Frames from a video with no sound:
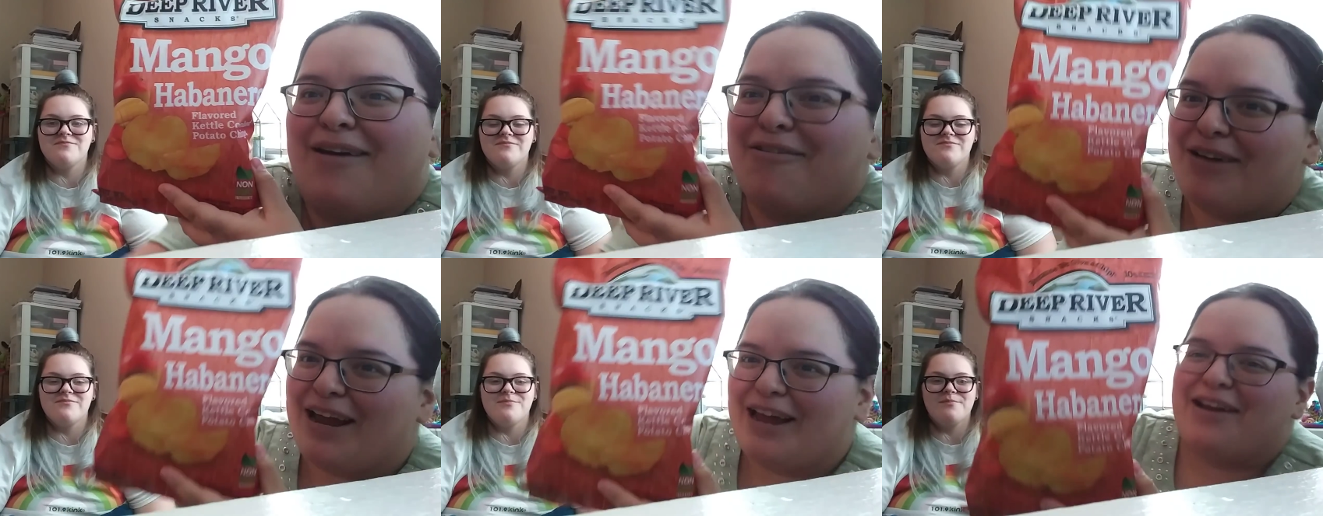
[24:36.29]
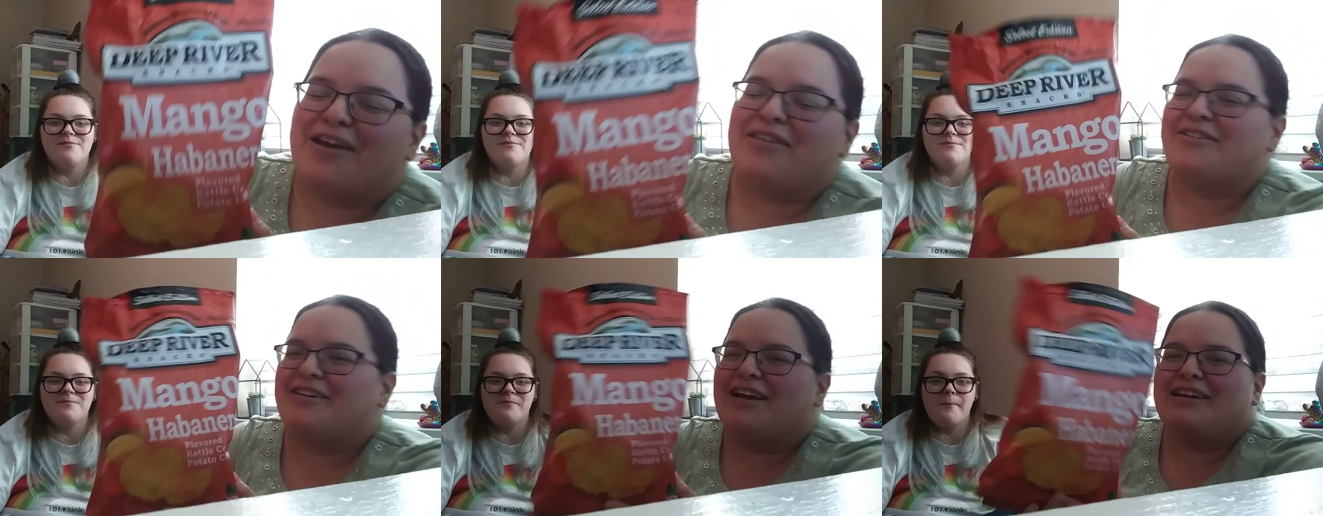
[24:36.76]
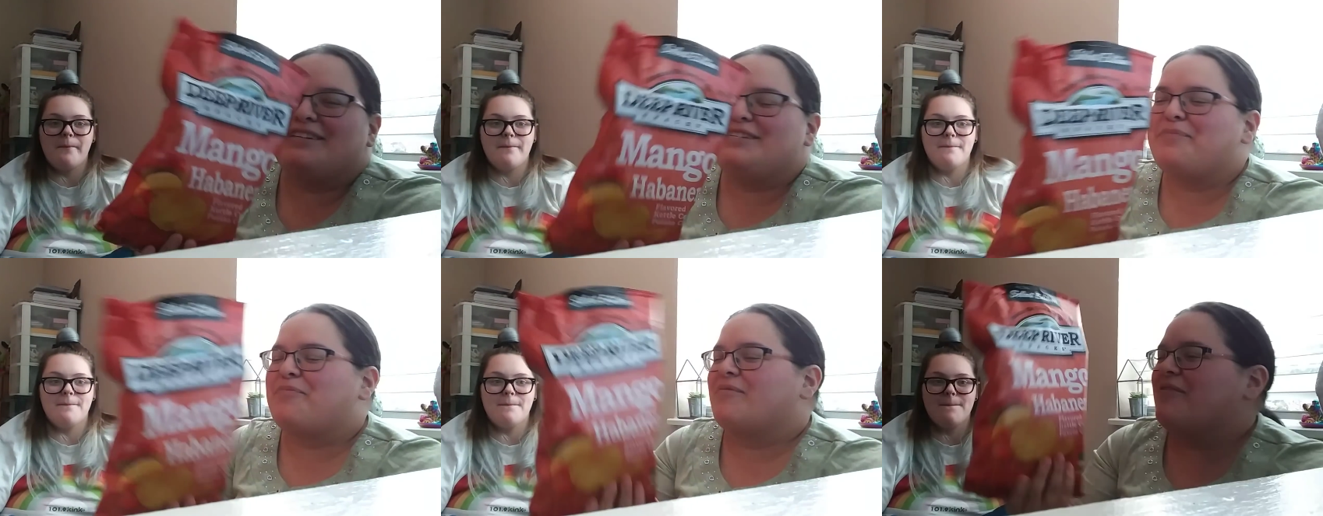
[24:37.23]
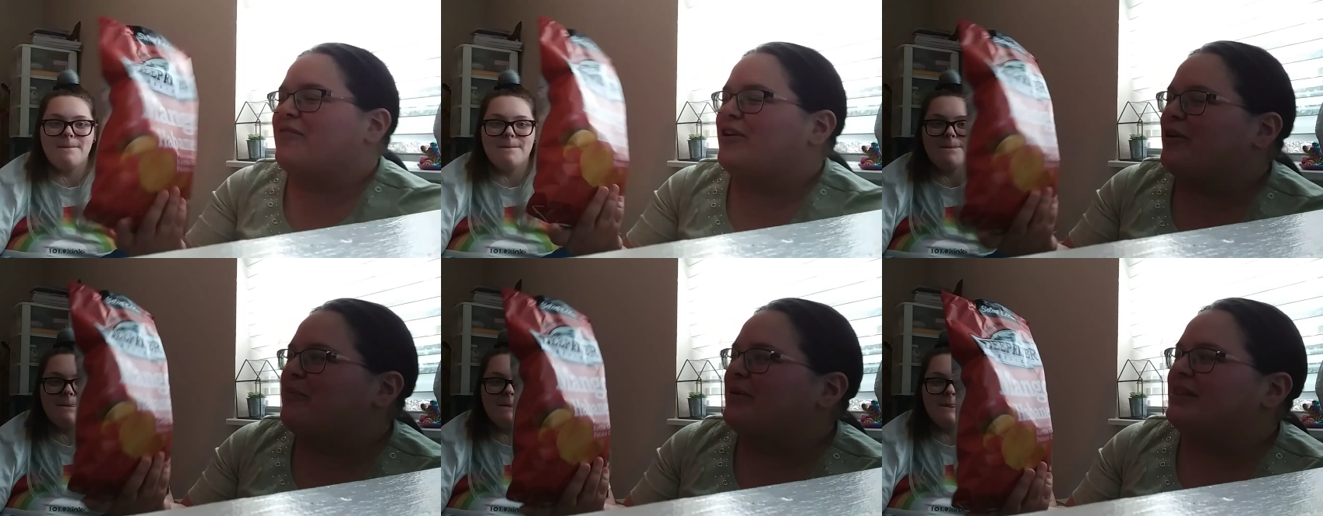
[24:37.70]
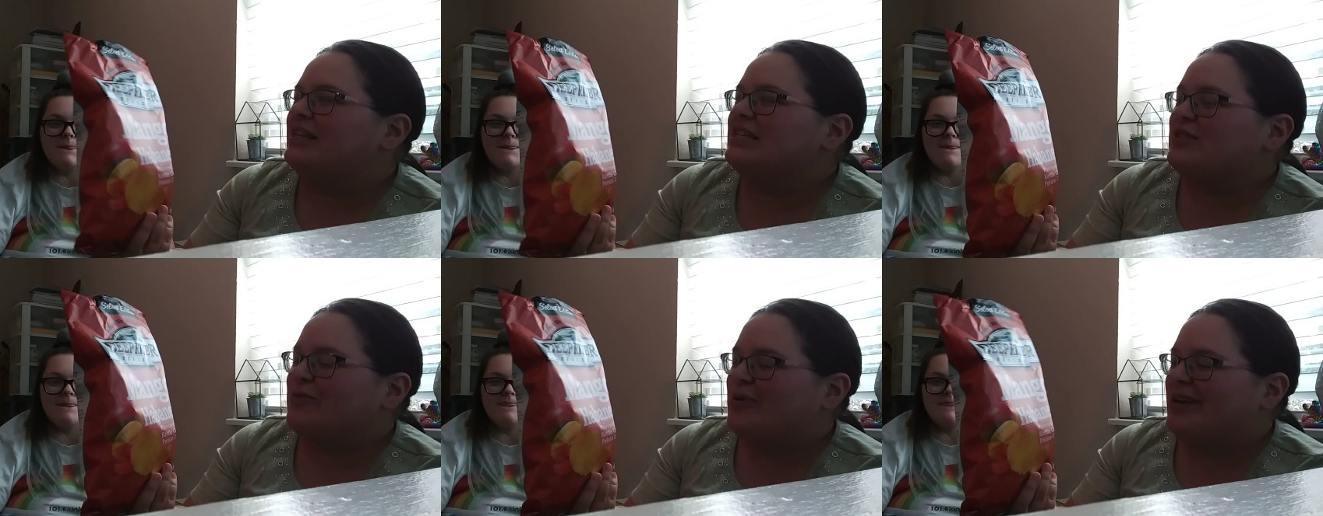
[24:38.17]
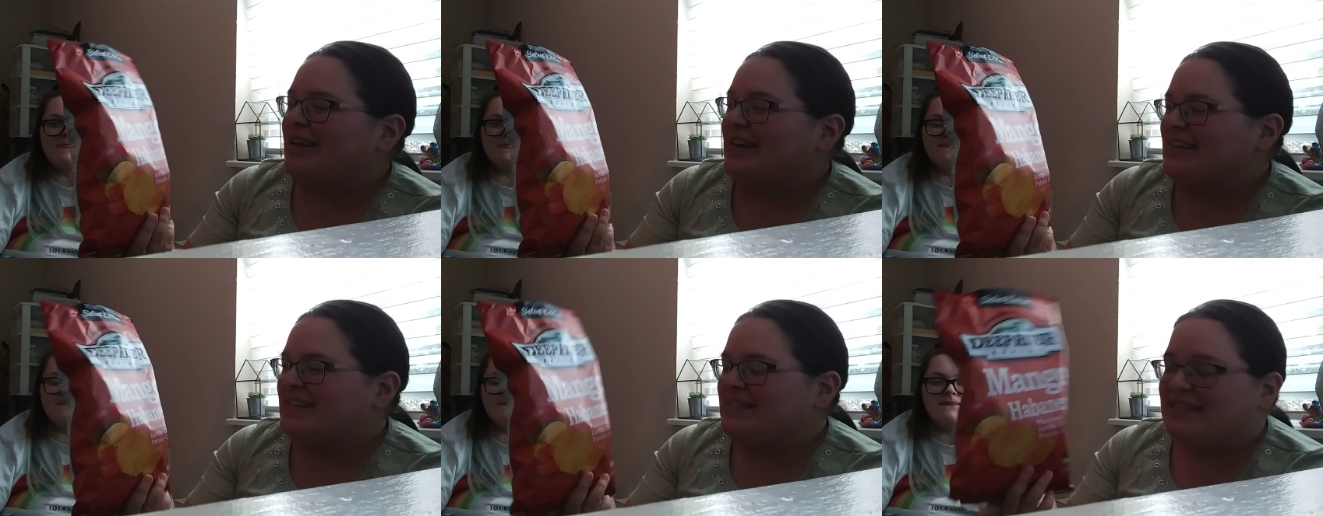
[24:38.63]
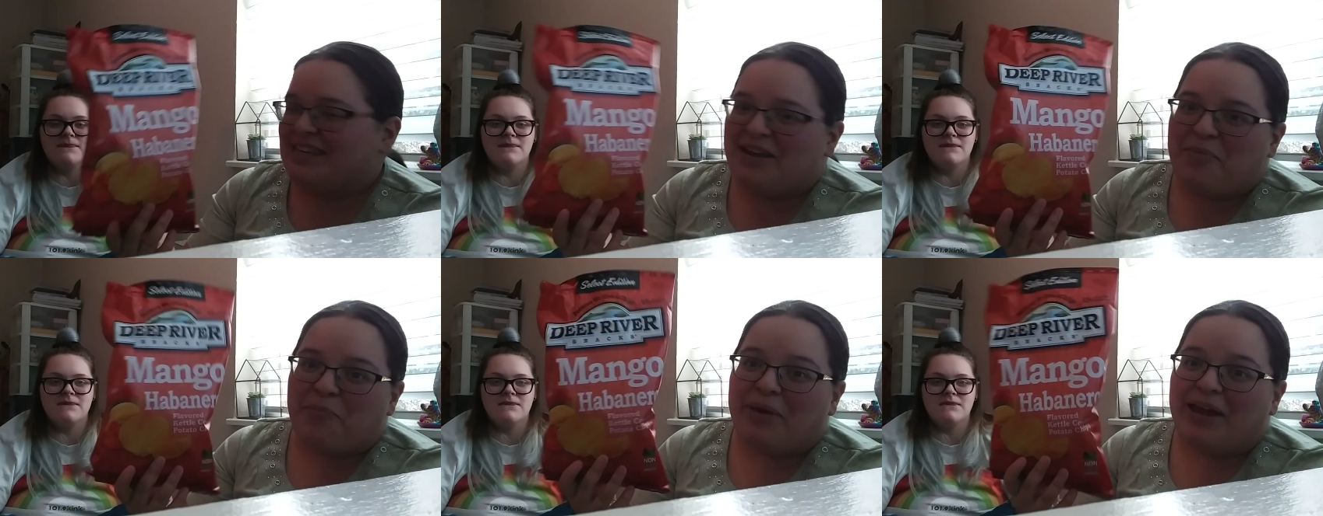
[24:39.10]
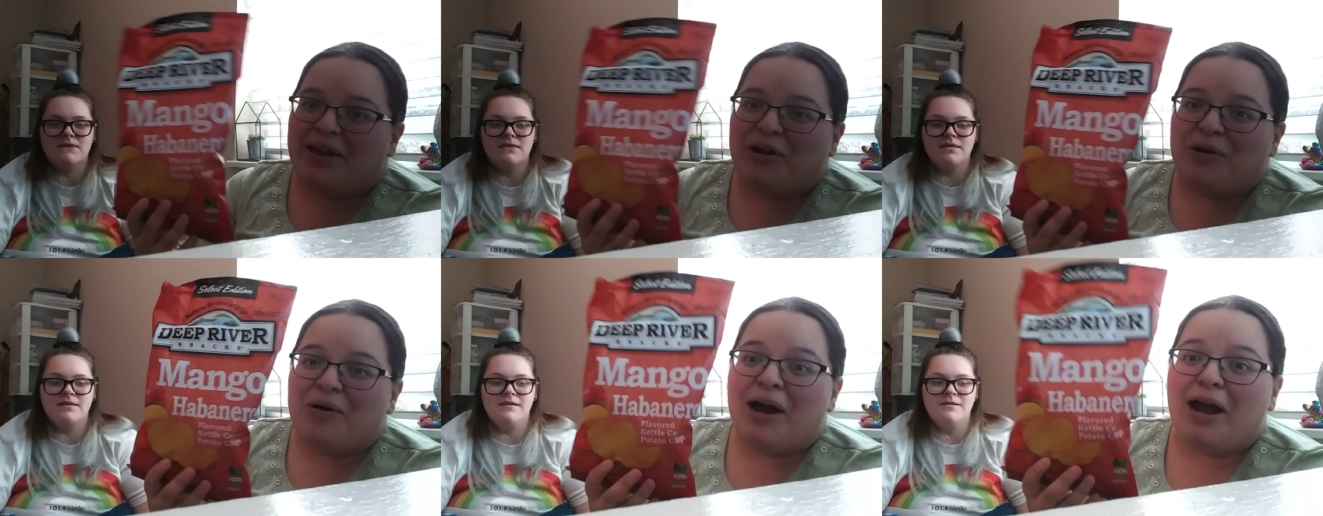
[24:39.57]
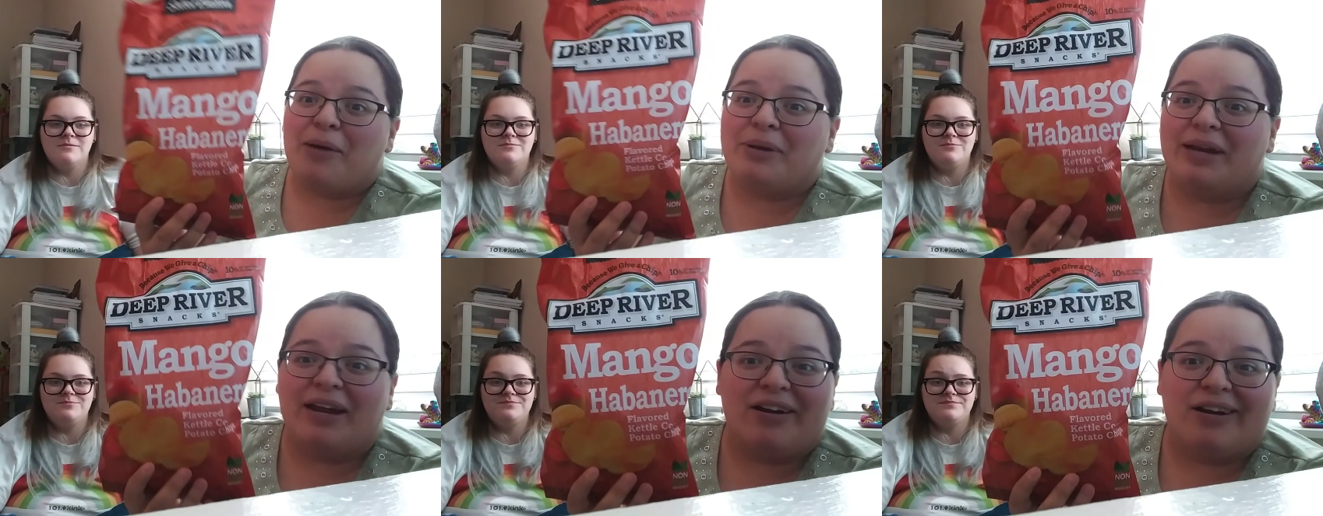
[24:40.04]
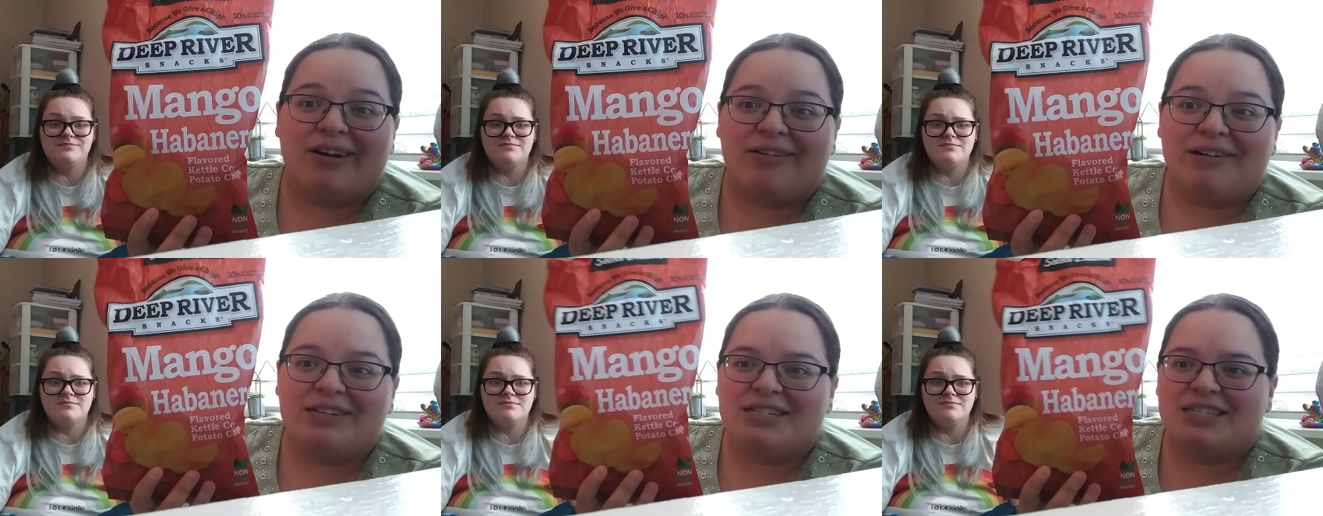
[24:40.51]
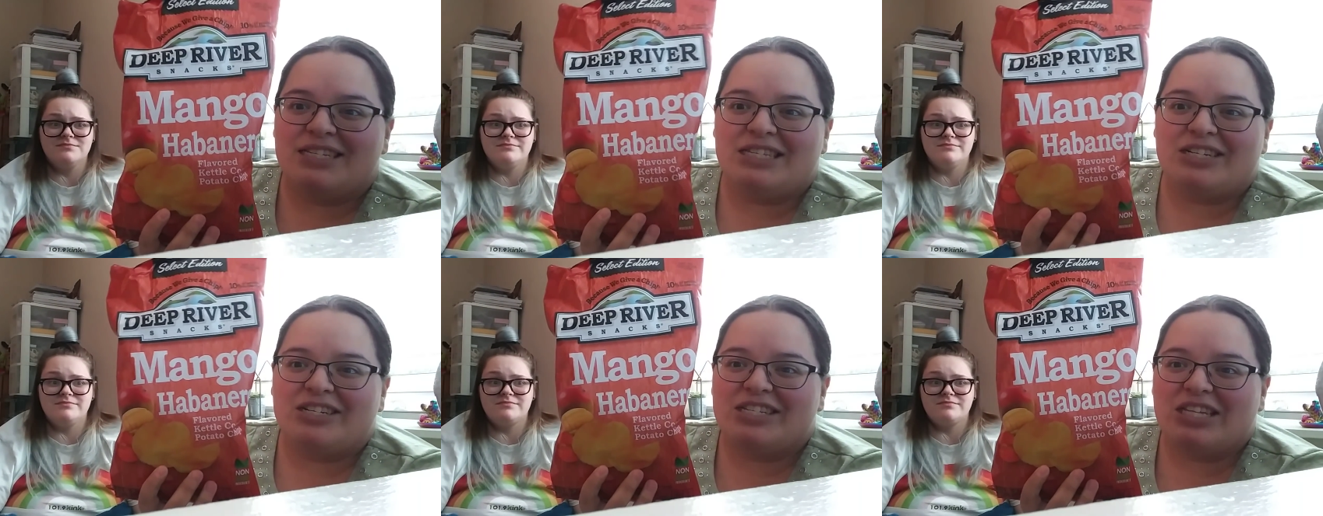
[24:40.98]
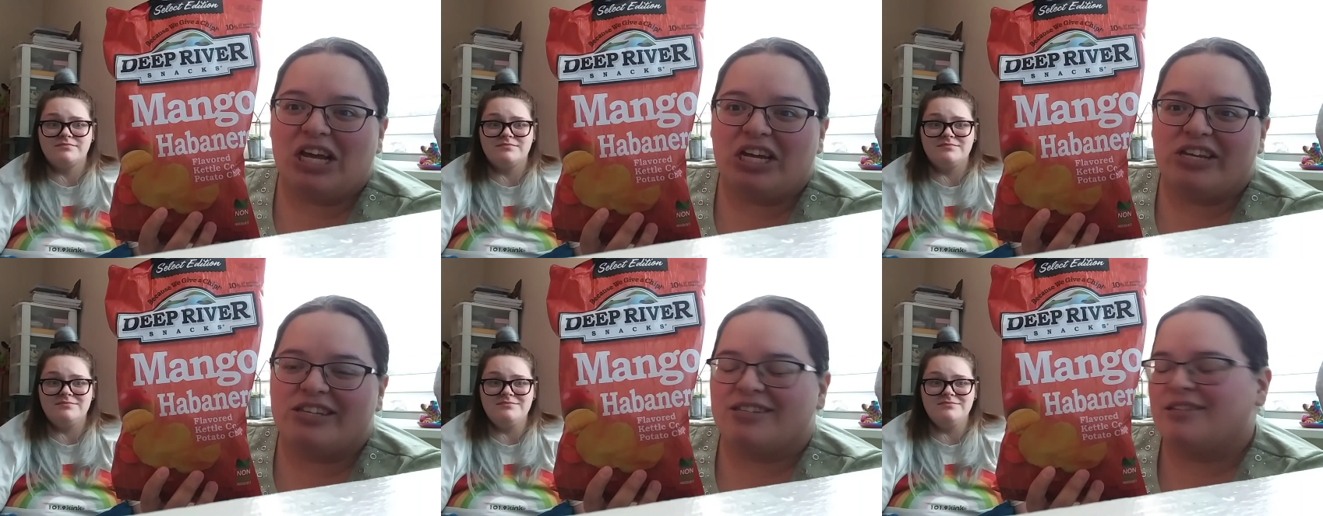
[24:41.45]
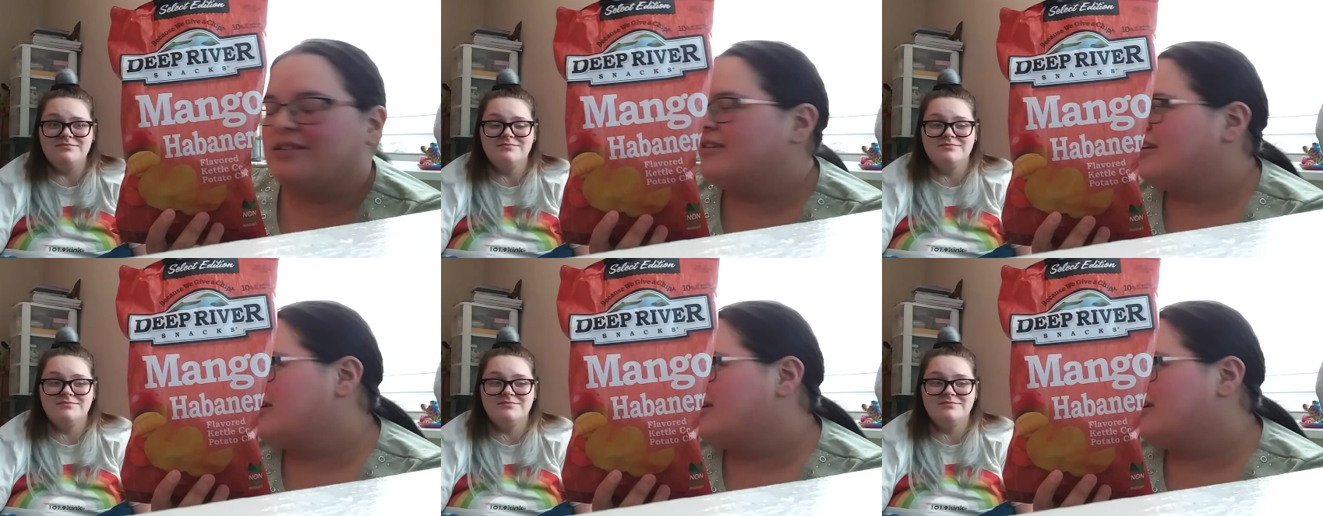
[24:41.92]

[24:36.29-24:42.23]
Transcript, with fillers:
Speaker 1: All right, another deep river, but this one is the mango habanero. And sister says